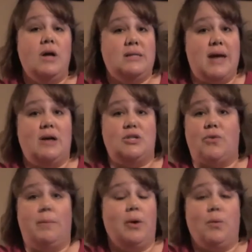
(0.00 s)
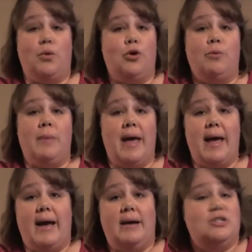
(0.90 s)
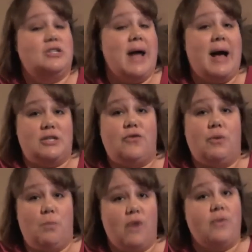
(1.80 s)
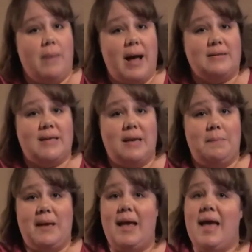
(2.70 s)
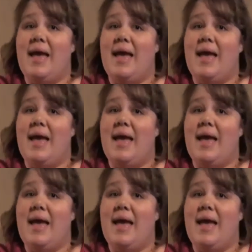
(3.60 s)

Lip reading: towels from your room and just ask for more from housekeeping.